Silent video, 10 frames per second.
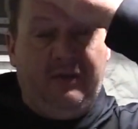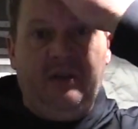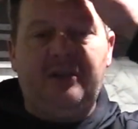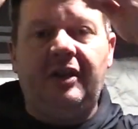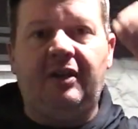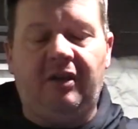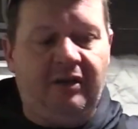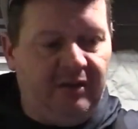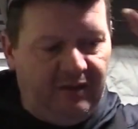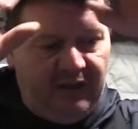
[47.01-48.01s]
this
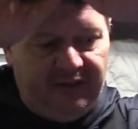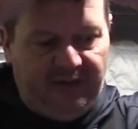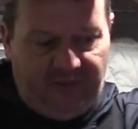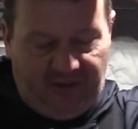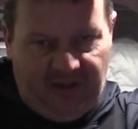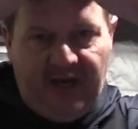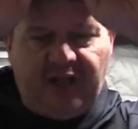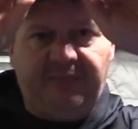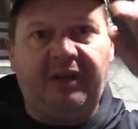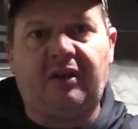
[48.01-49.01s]
year, as I'm sure it
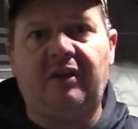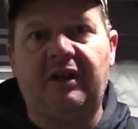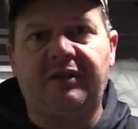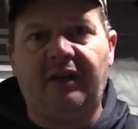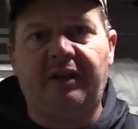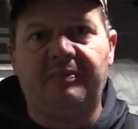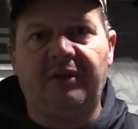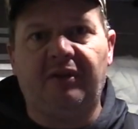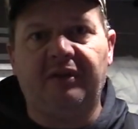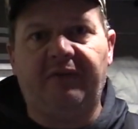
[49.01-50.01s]
has been across the ice
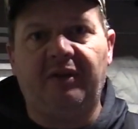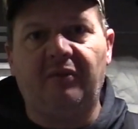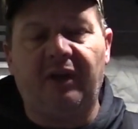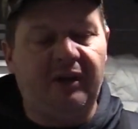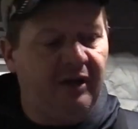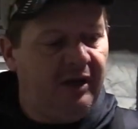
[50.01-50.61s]
belt everywhere,